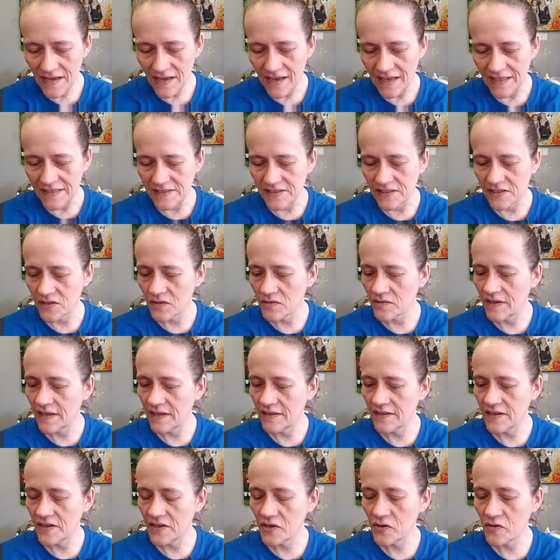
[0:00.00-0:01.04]
I dug
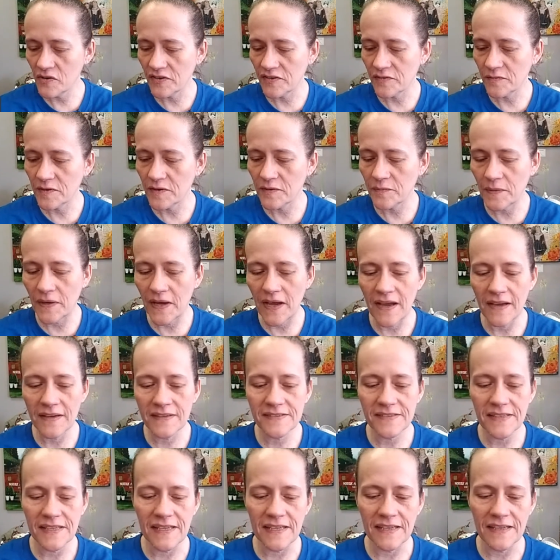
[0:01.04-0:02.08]
around in a Christmas
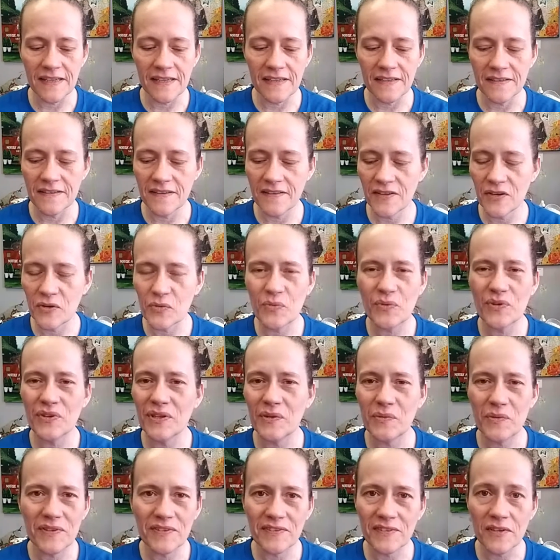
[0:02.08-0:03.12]
box and there
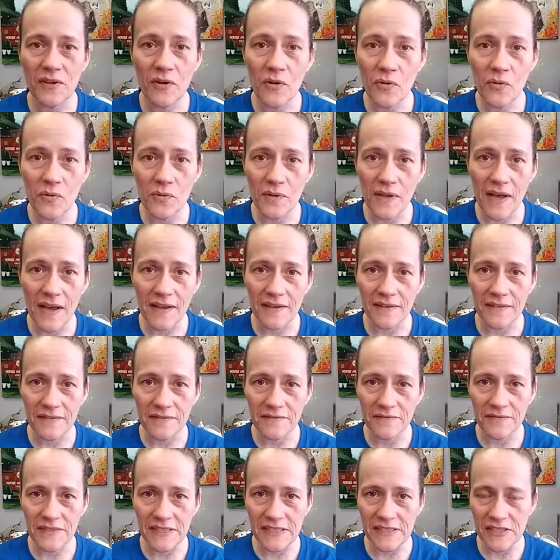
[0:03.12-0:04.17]
really wasn't a whole lot
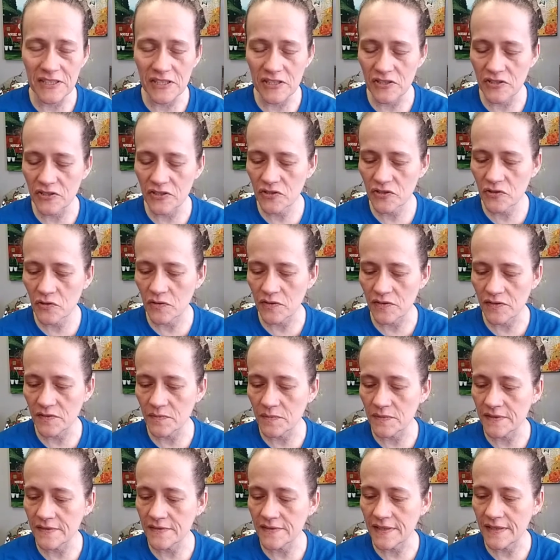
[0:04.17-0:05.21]
of vintage
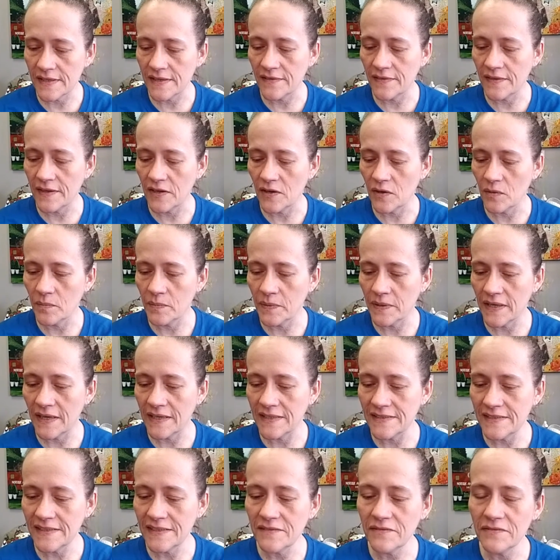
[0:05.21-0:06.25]
Christmas in there, but
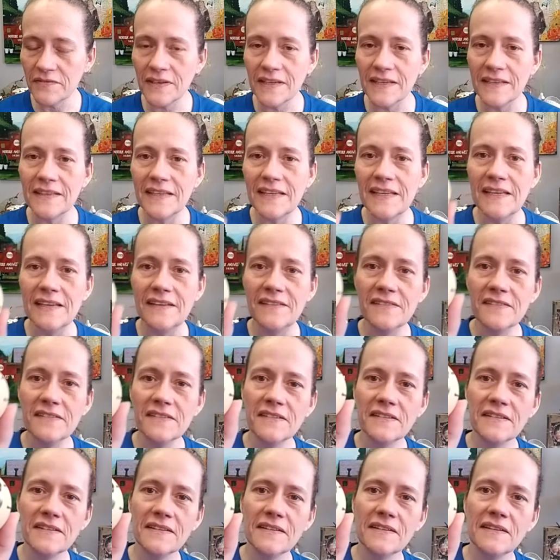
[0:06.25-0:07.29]
I did find these.
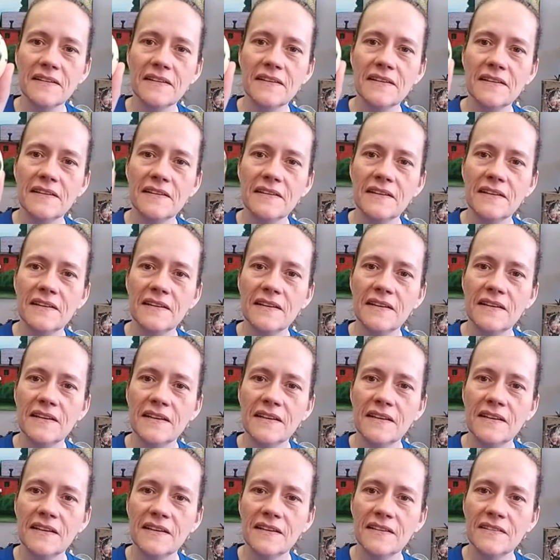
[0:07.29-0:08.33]

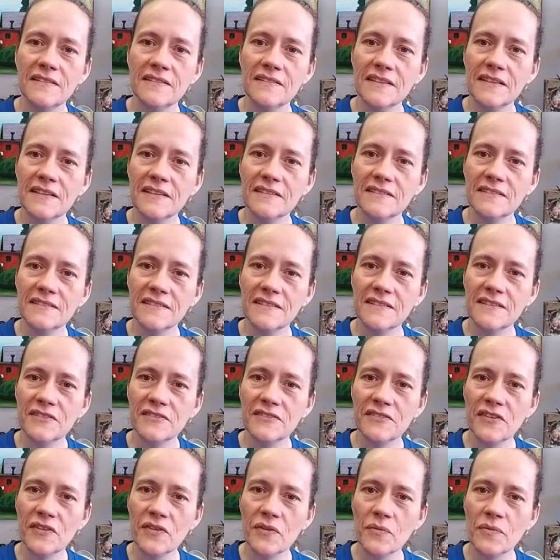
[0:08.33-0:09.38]
Look at,
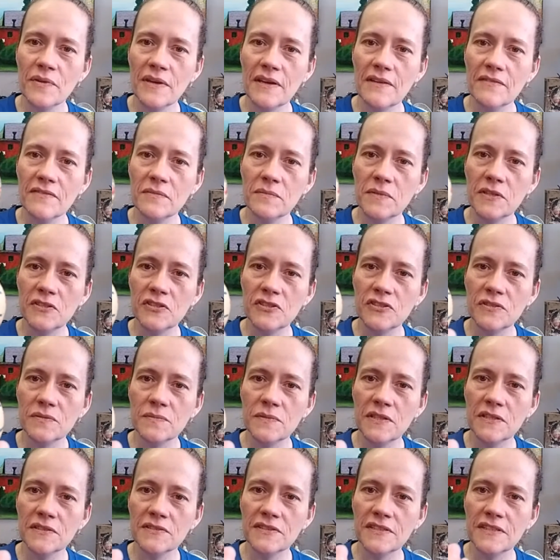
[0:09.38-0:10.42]
there's three of them. I'll show them
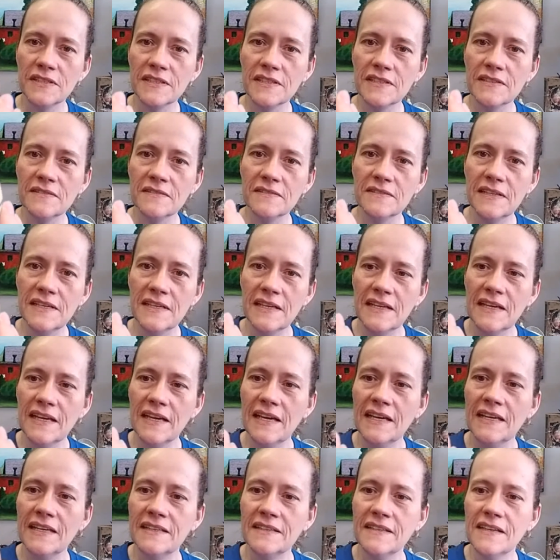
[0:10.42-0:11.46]
all to you.
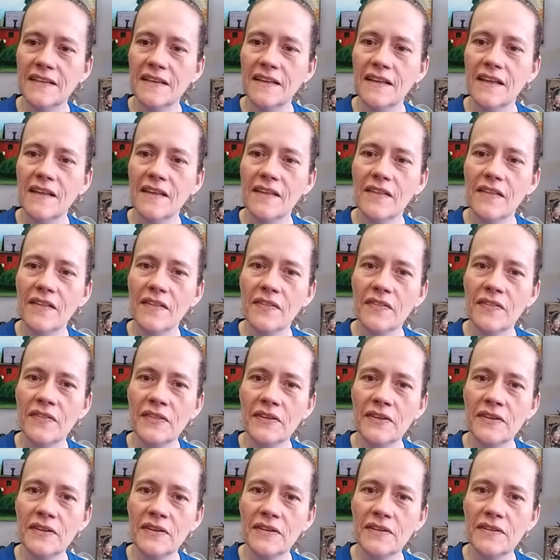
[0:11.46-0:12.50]
And
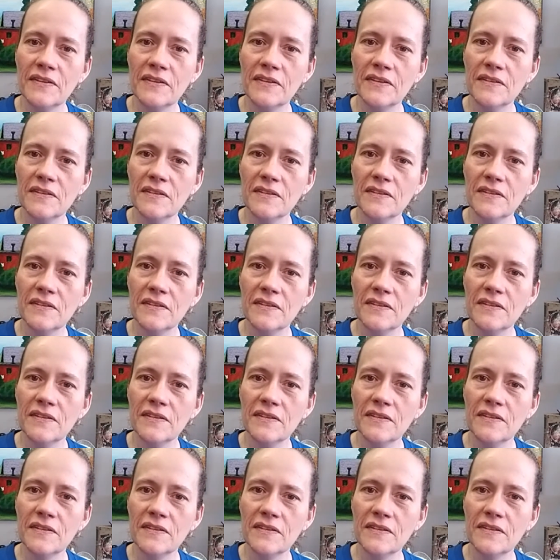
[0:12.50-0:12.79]
the,